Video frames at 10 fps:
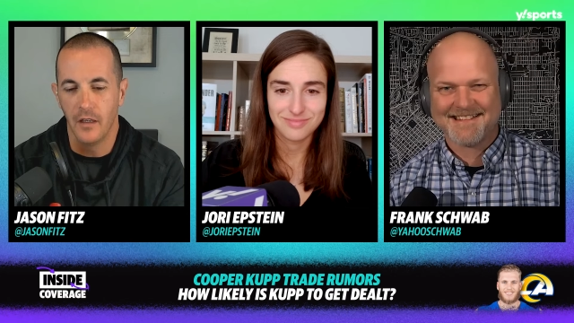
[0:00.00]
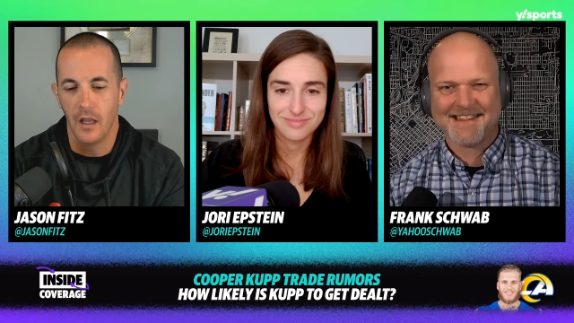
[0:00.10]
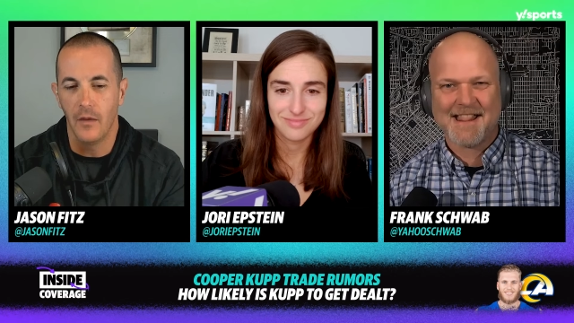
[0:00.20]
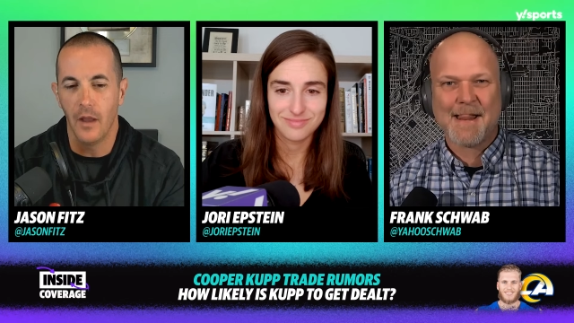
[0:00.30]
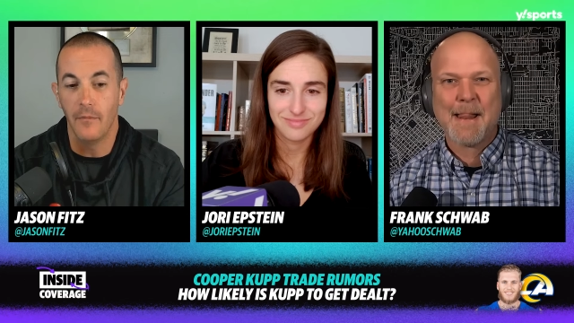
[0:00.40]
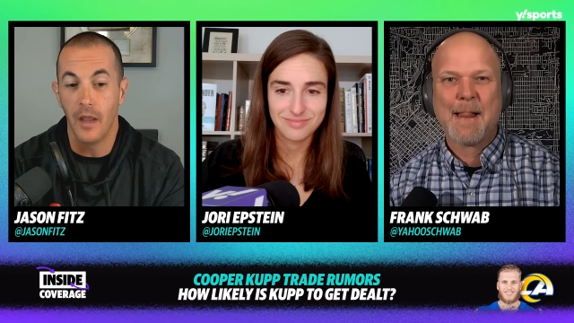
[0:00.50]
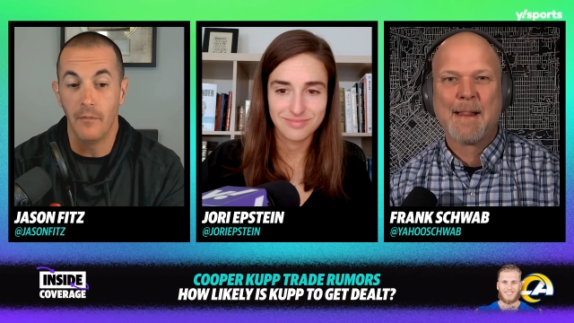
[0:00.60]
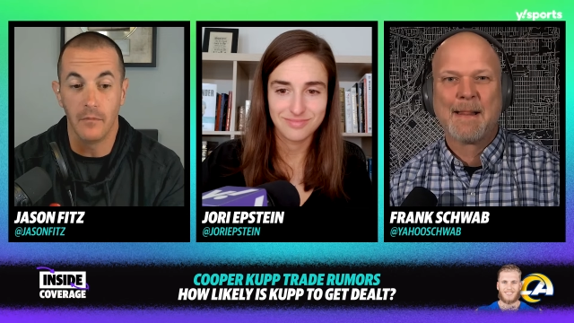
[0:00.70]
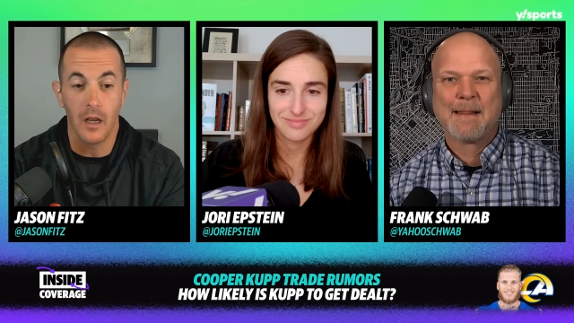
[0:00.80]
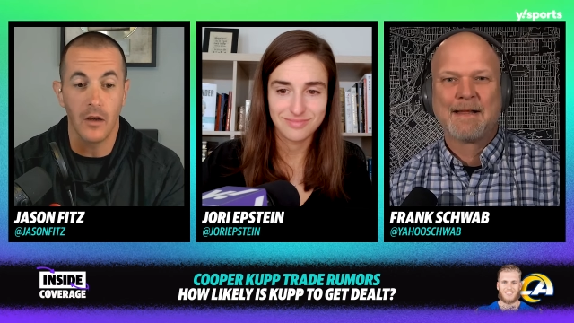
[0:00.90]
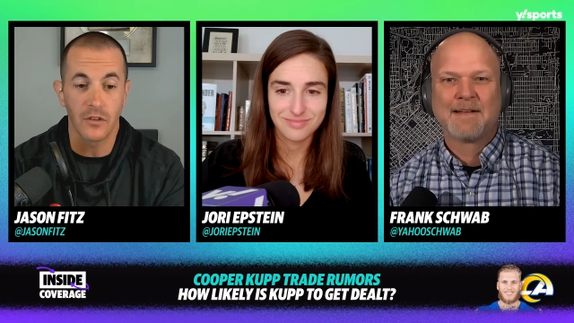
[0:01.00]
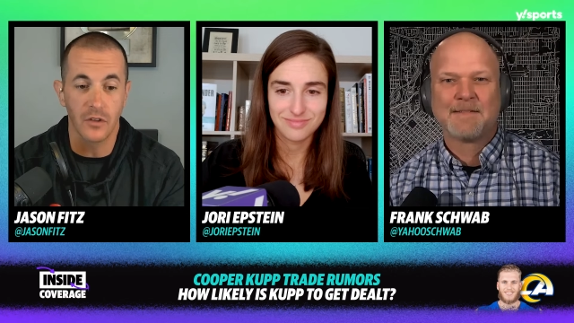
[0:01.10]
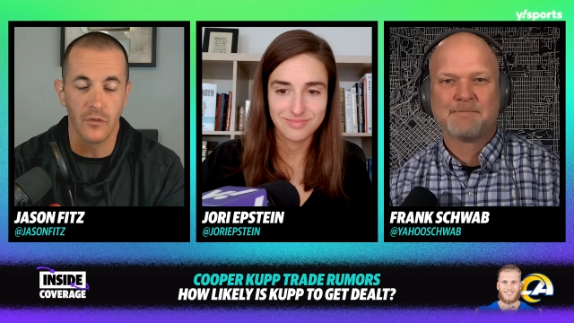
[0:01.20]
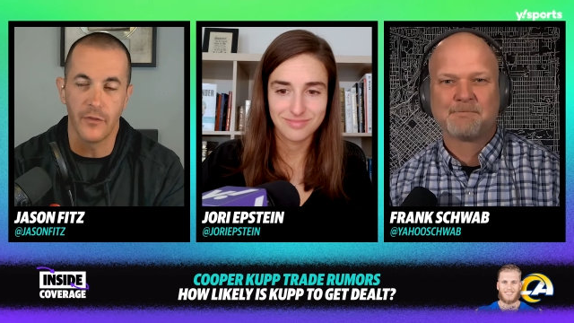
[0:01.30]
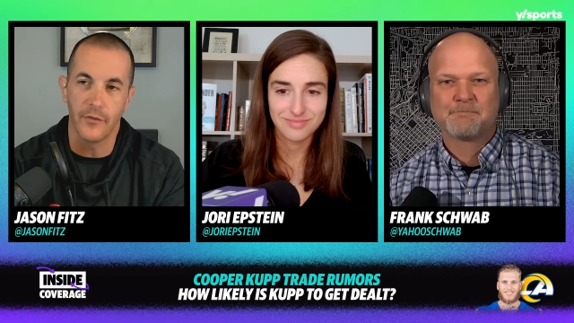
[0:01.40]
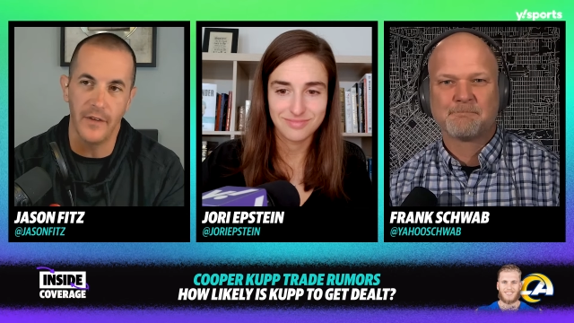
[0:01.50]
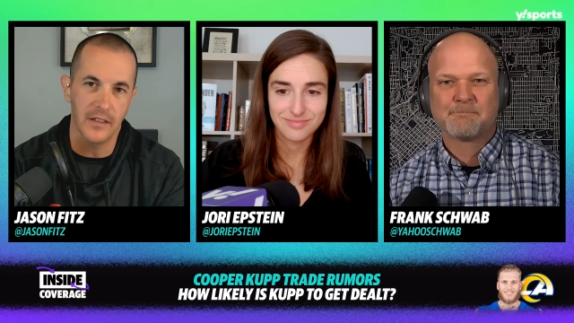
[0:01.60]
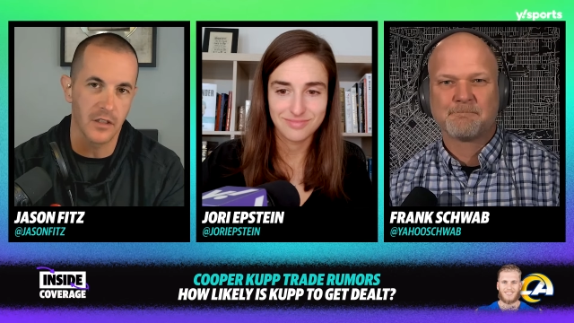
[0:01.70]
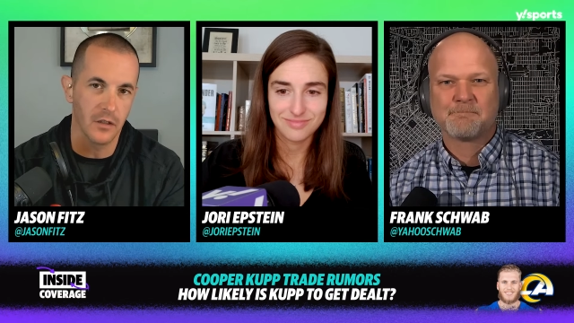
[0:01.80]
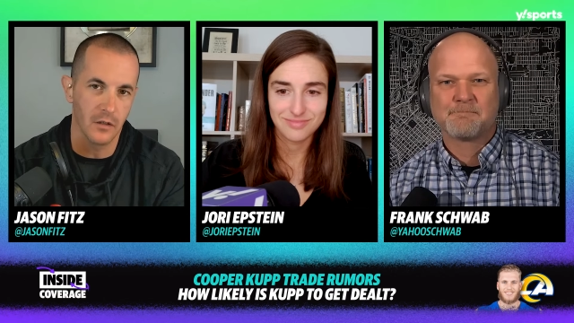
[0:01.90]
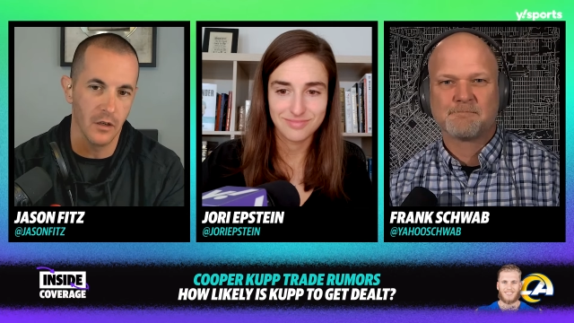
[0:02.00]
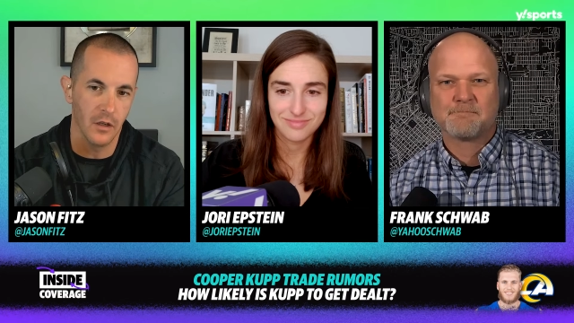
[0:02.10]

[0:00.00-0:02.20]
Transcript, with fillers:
Speaker 1: Uh, and, and also for fans that are